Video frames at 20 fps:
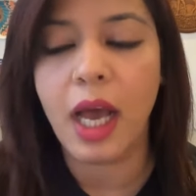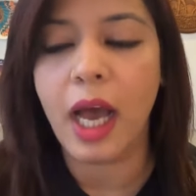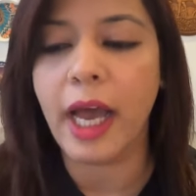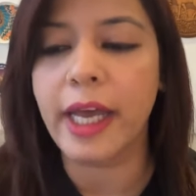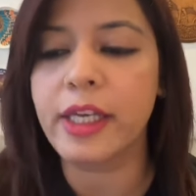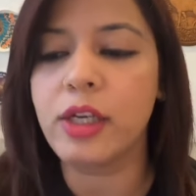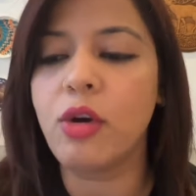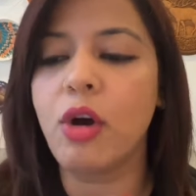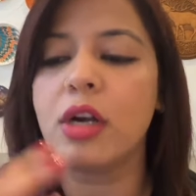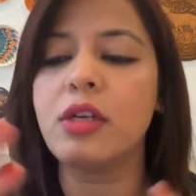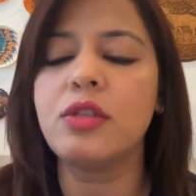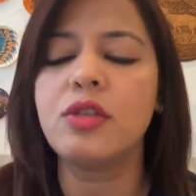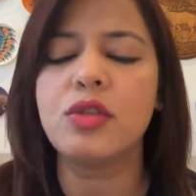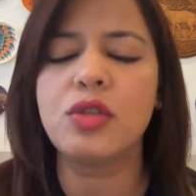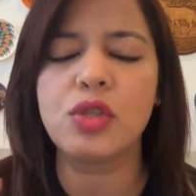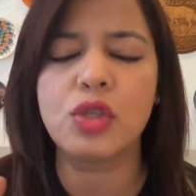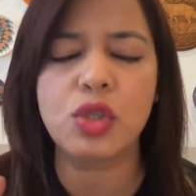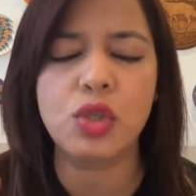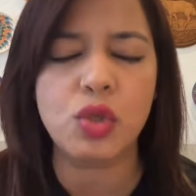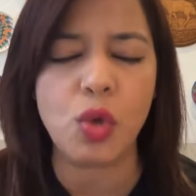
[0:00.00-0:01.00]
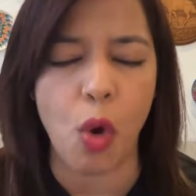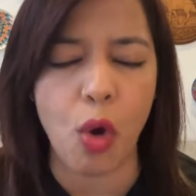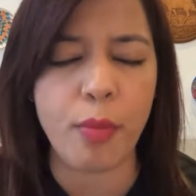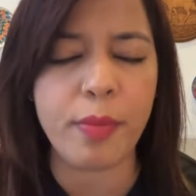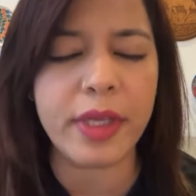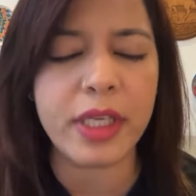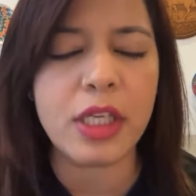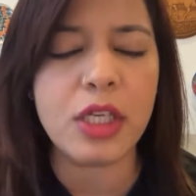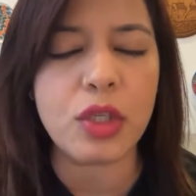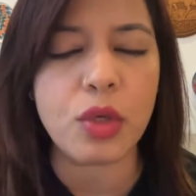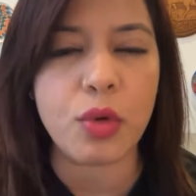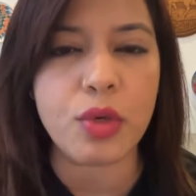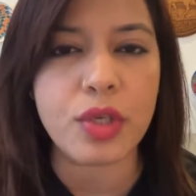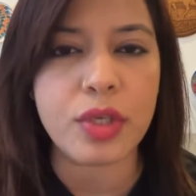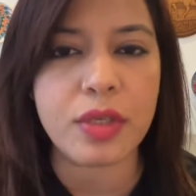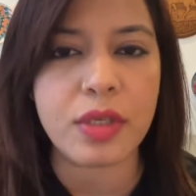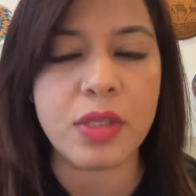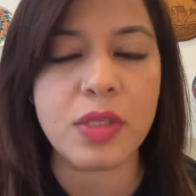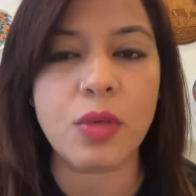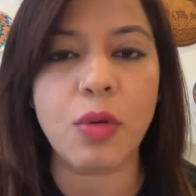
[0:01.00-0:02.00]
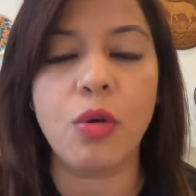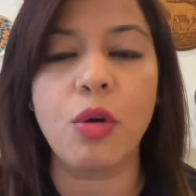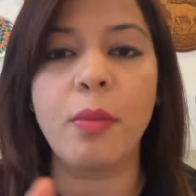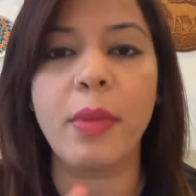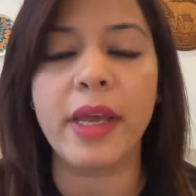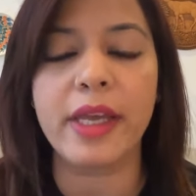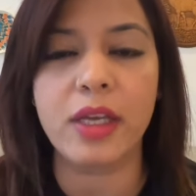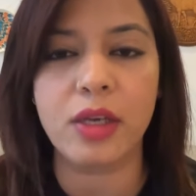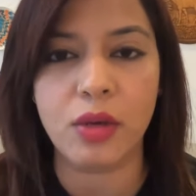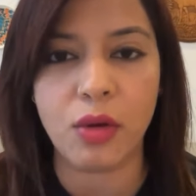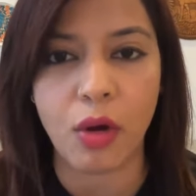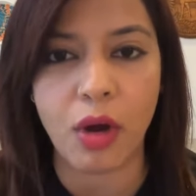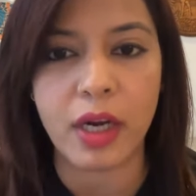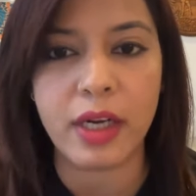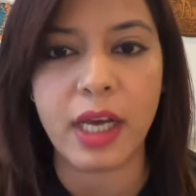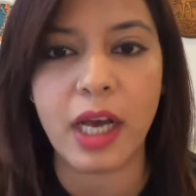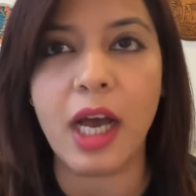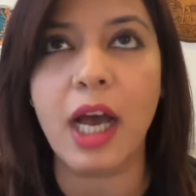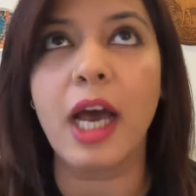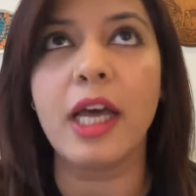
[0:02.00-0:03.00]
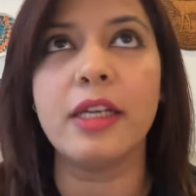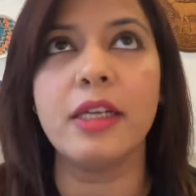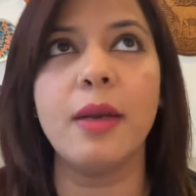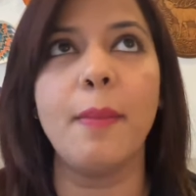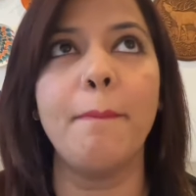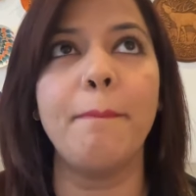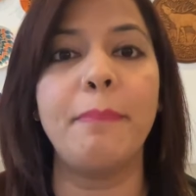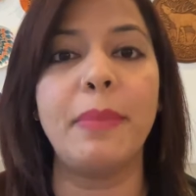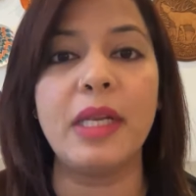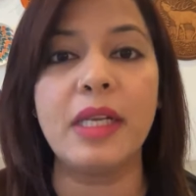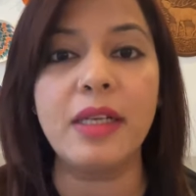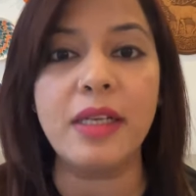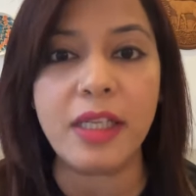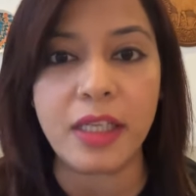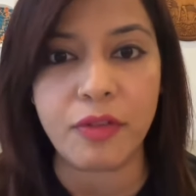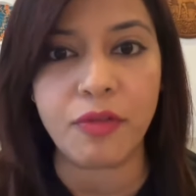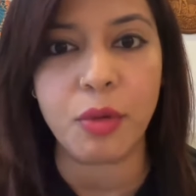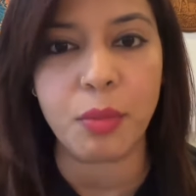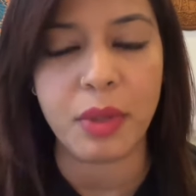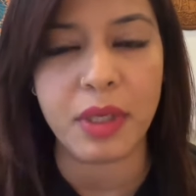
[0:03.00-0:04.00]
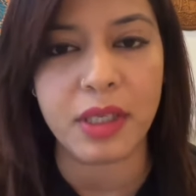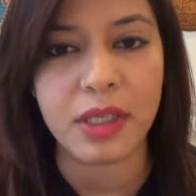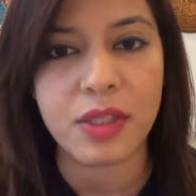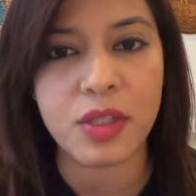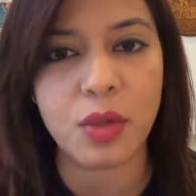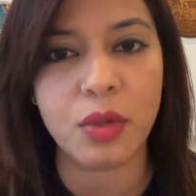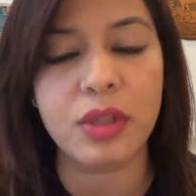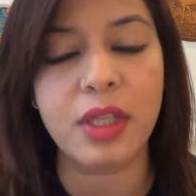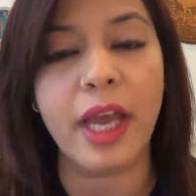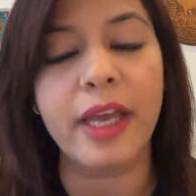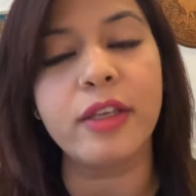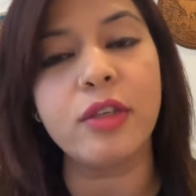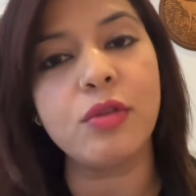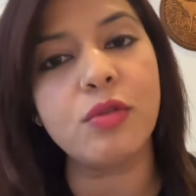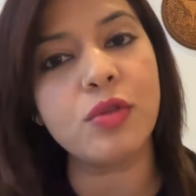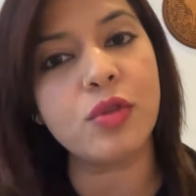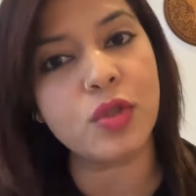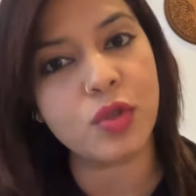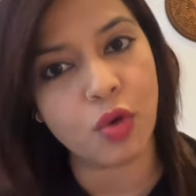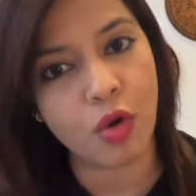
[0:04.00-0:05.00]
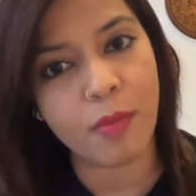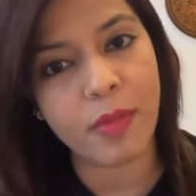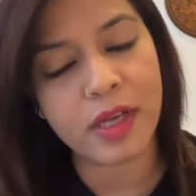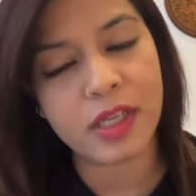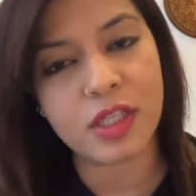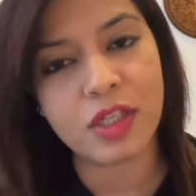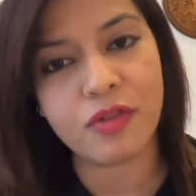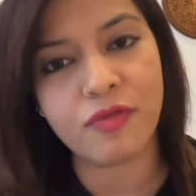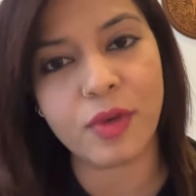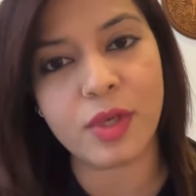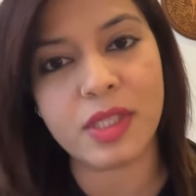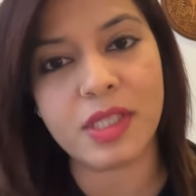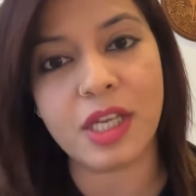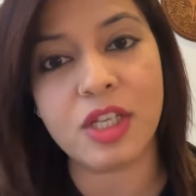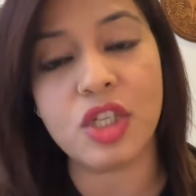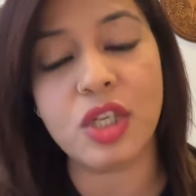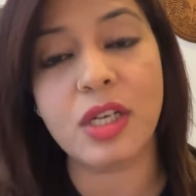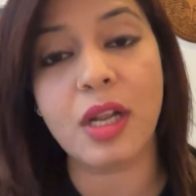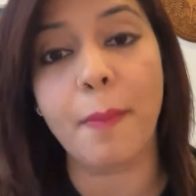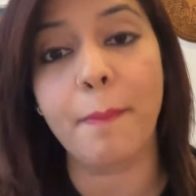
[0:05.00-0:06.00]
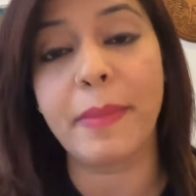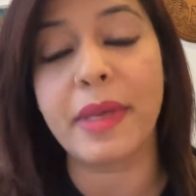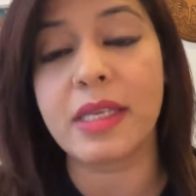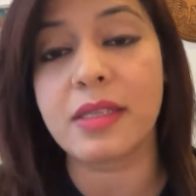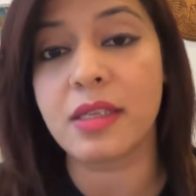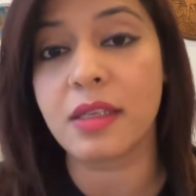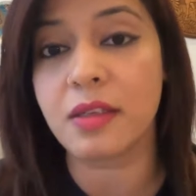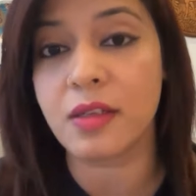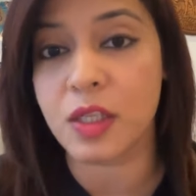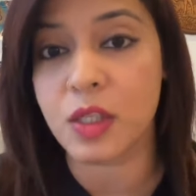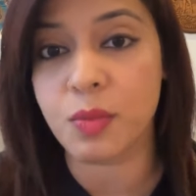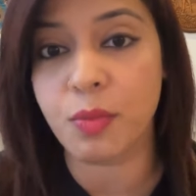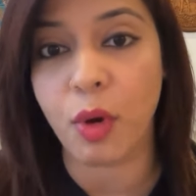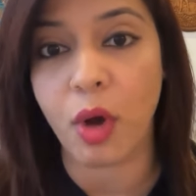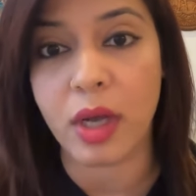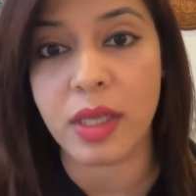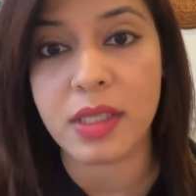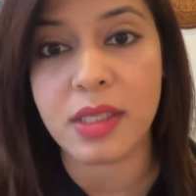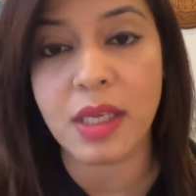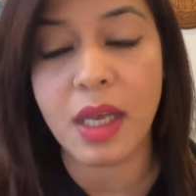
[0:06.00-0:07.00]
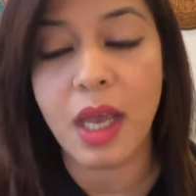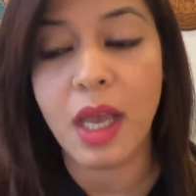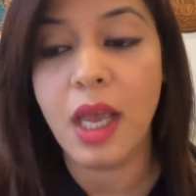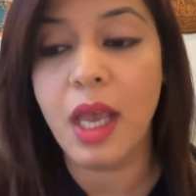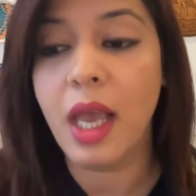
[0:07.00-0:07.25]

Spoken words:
I got so many questions. Oh my God, unbelievable. So thank you so much for such an amazing response.